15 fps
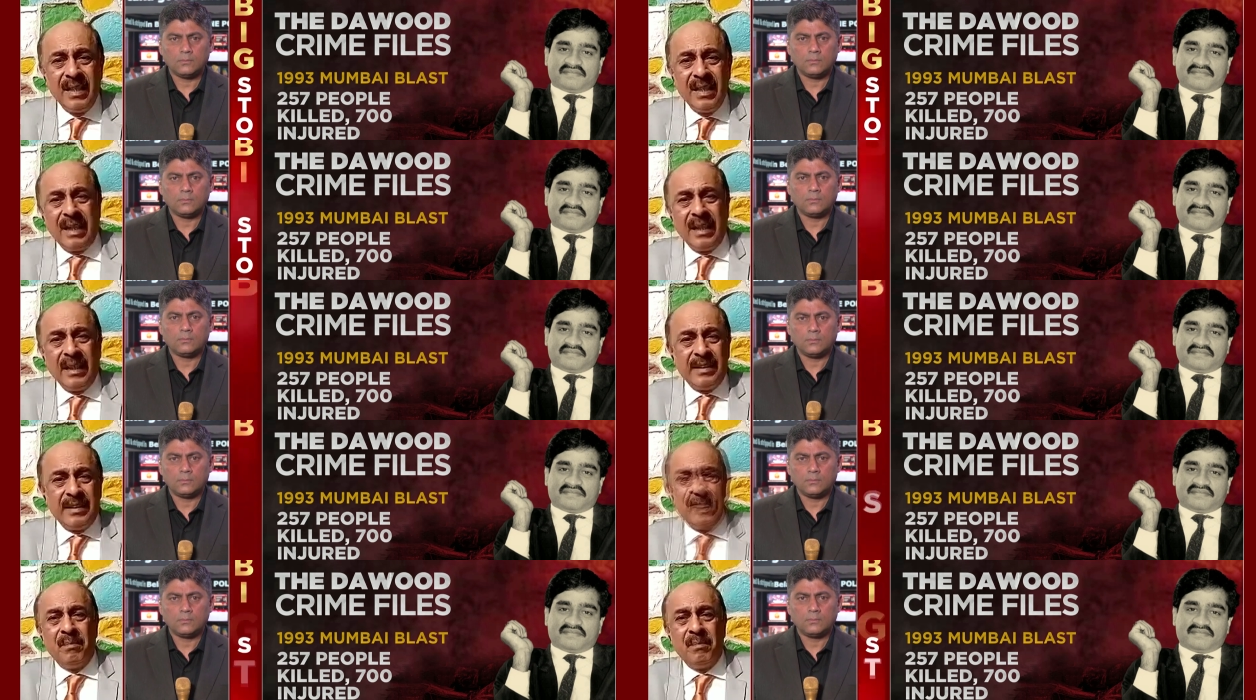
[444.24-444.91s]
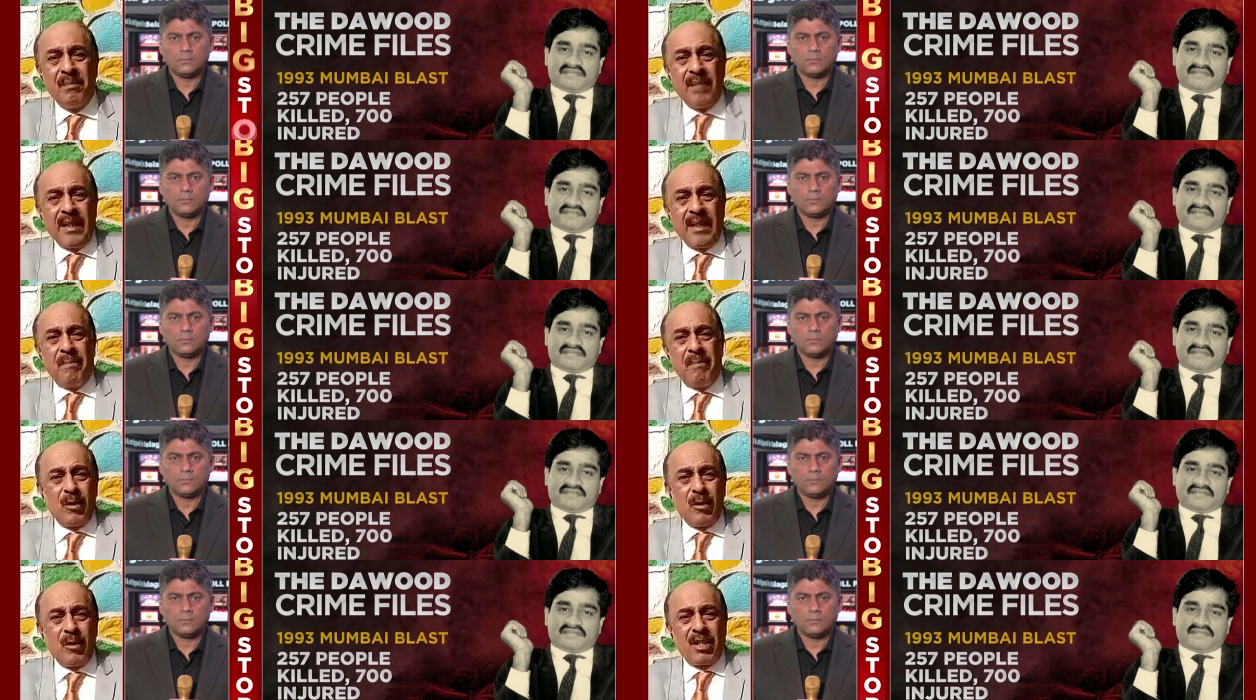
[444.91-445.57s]
Speaker 1: and then bring a
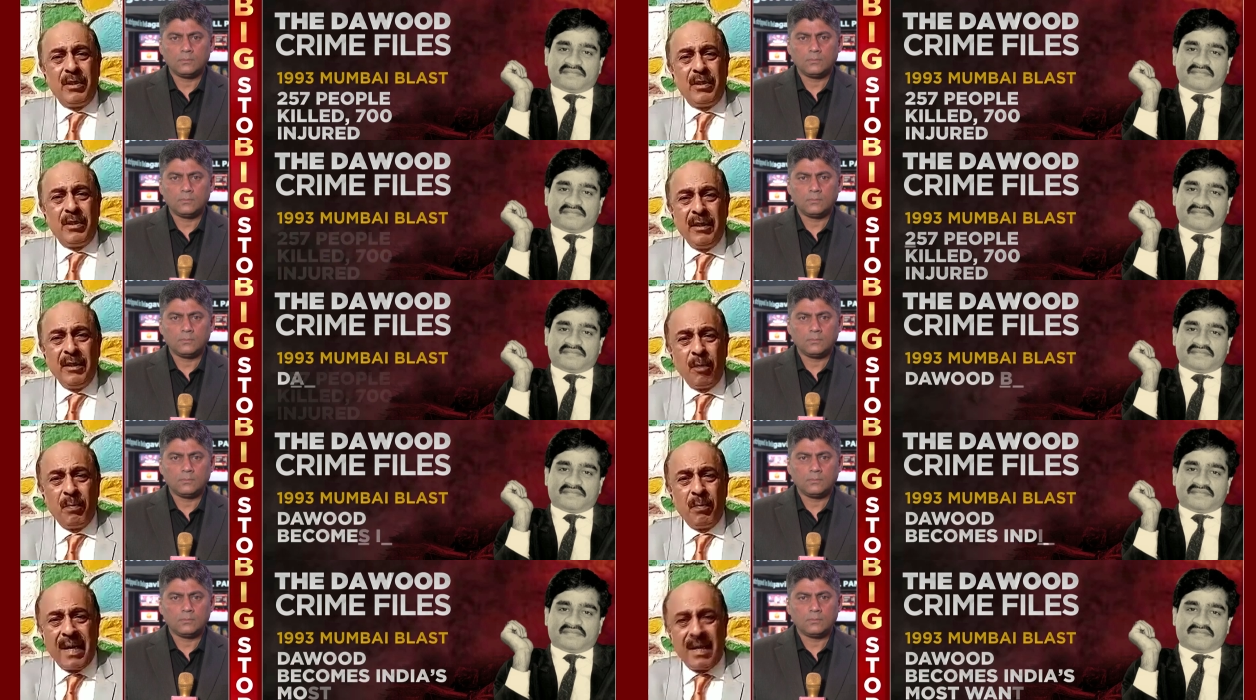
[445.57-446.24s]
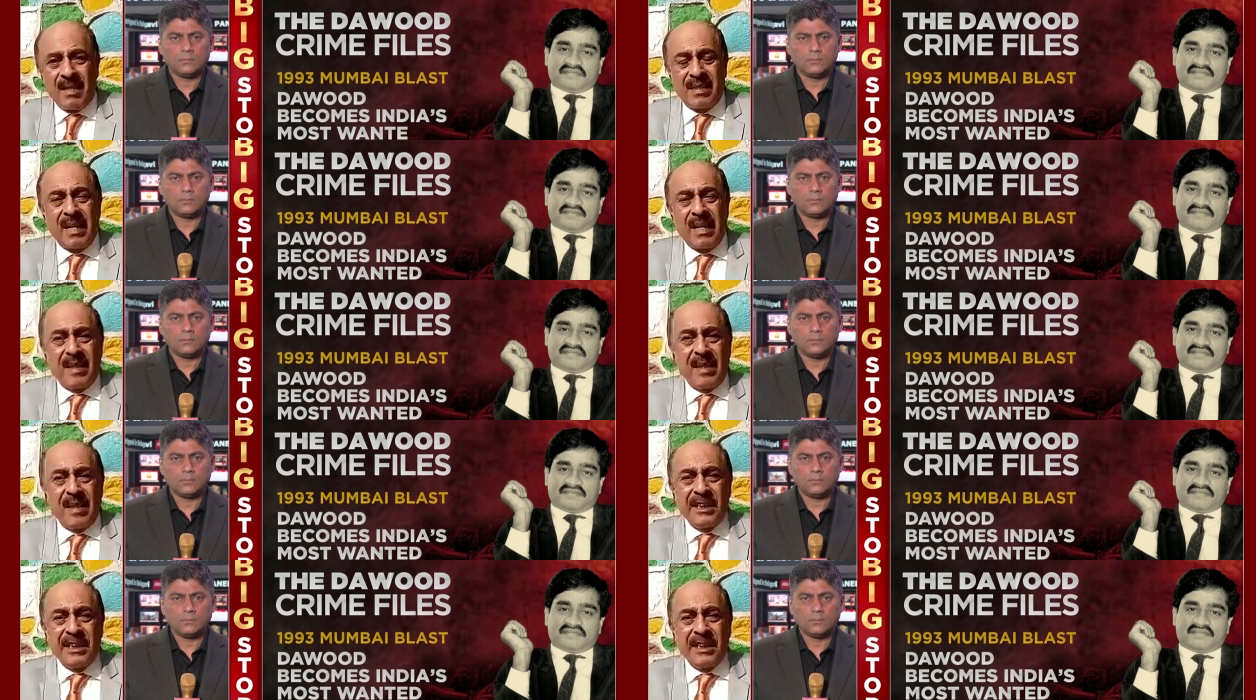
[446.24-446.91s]
portion into Pakistan and
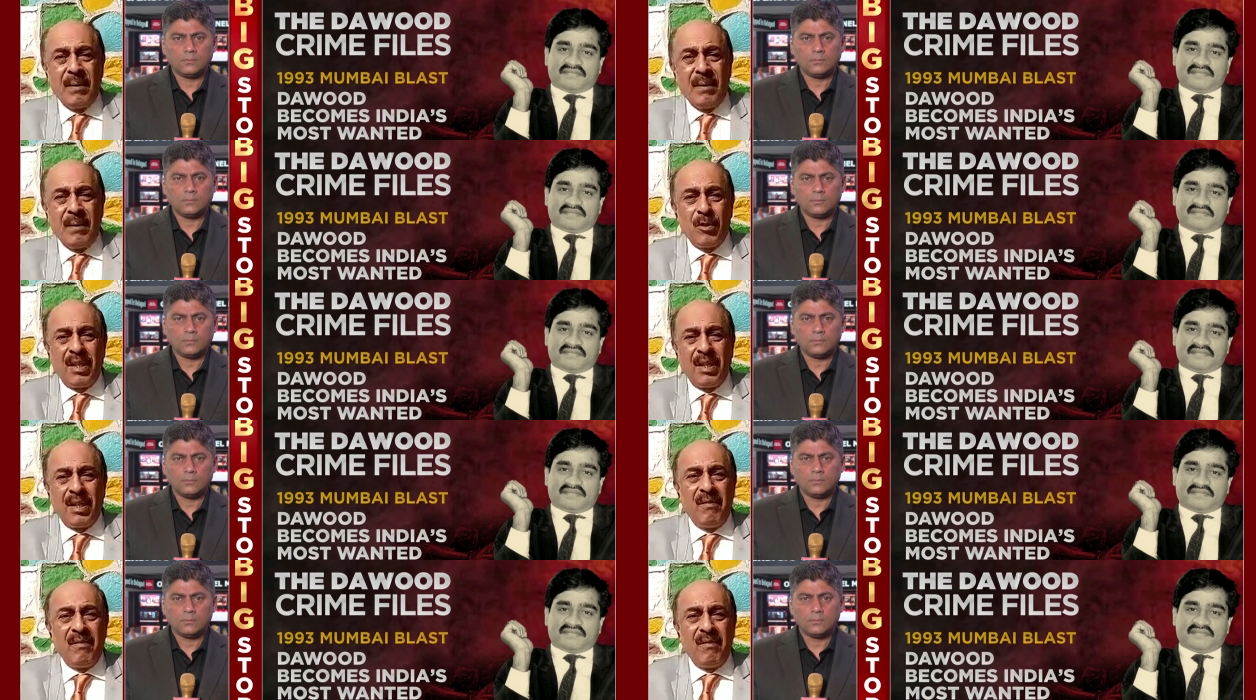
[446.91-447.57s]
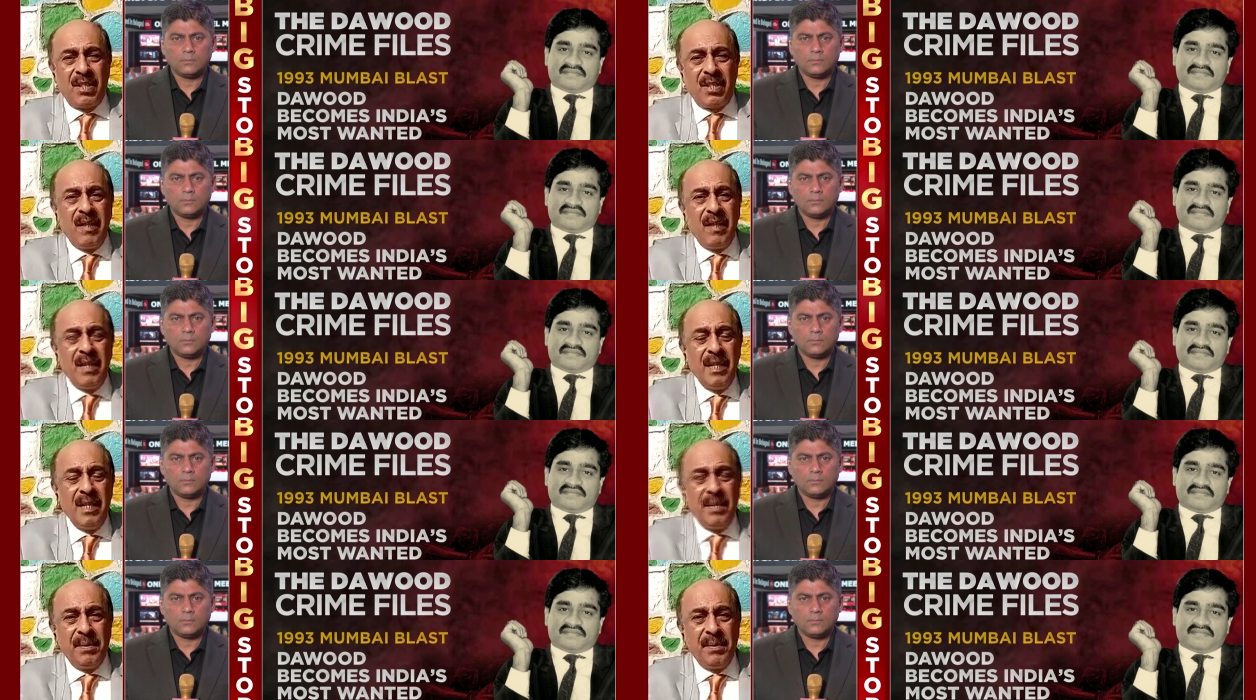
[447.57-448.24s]
keep a portion invested,
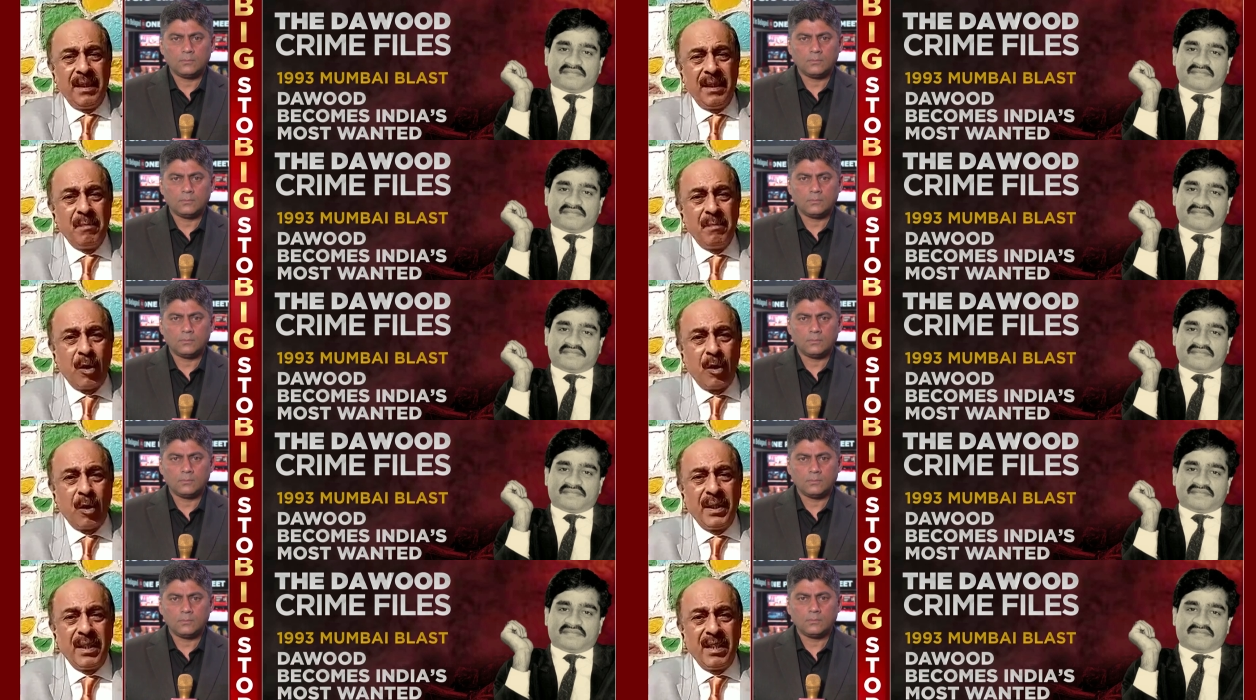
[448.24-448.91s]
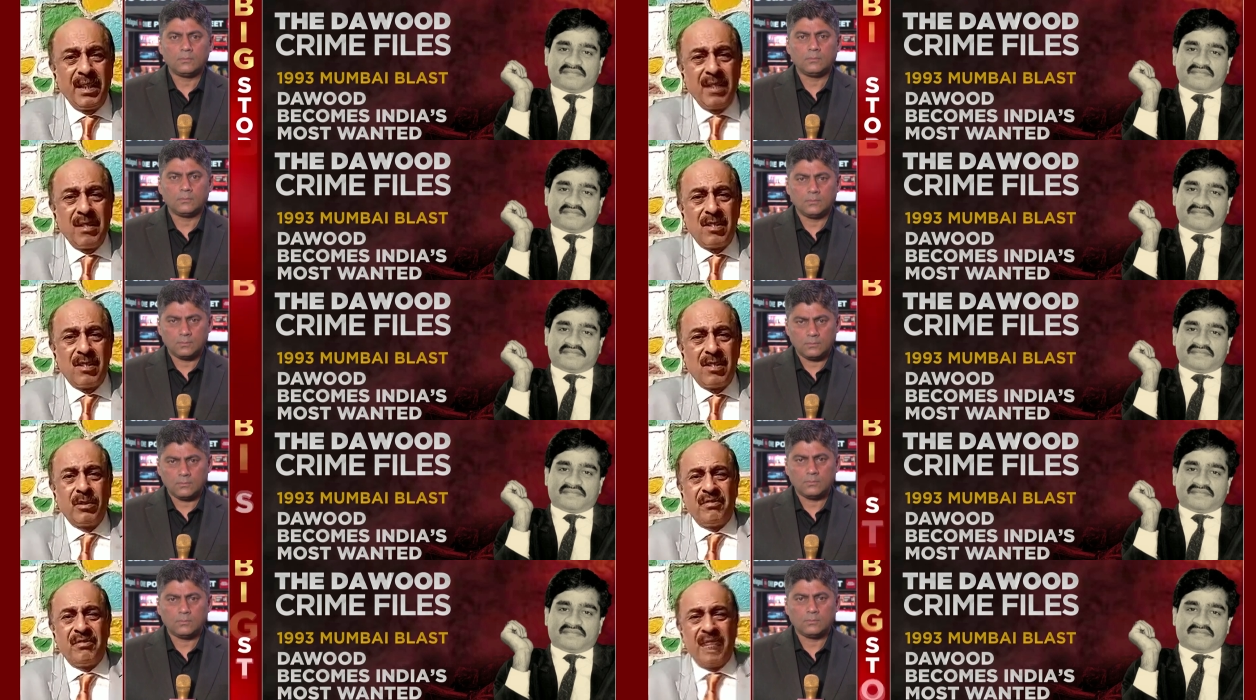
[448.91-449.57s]
be it in properties in south
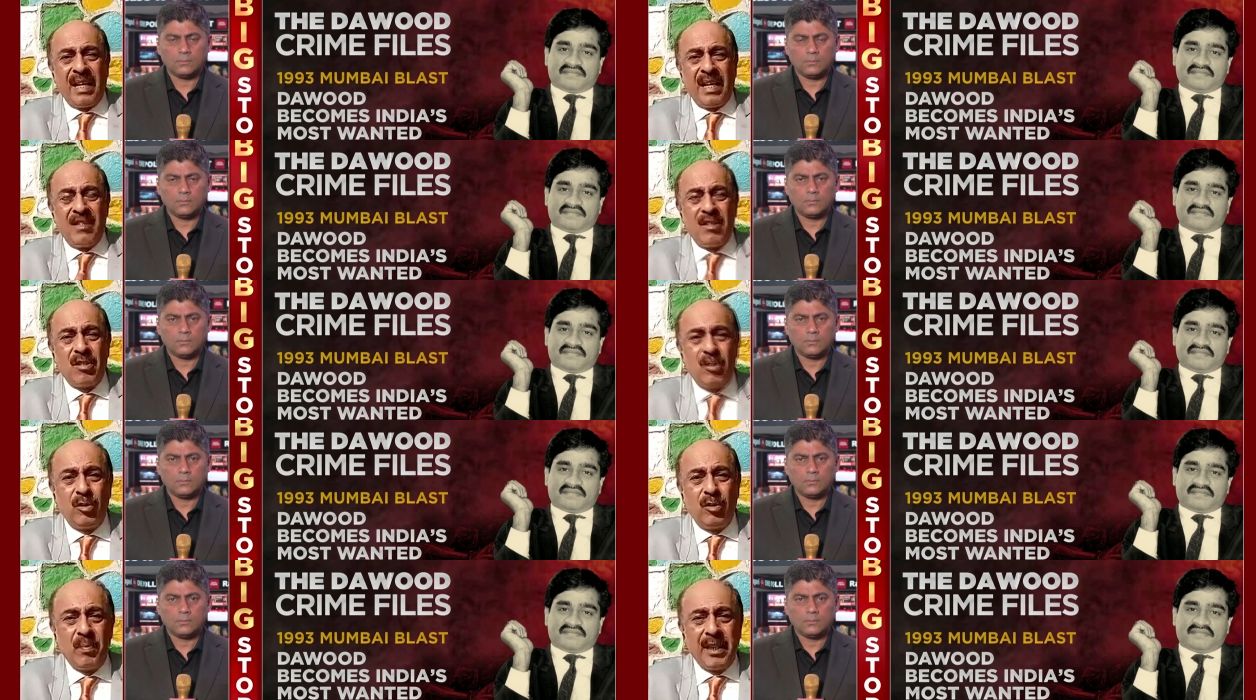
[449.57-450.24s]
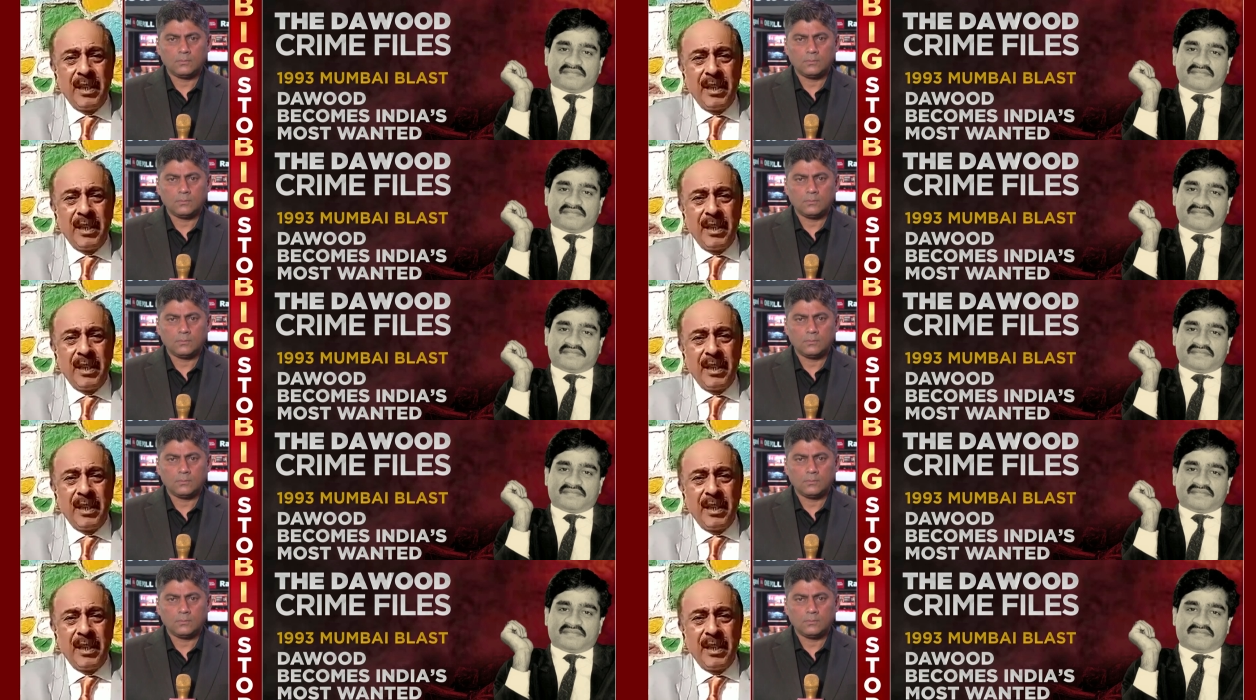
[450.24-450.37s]
of France or Dubai or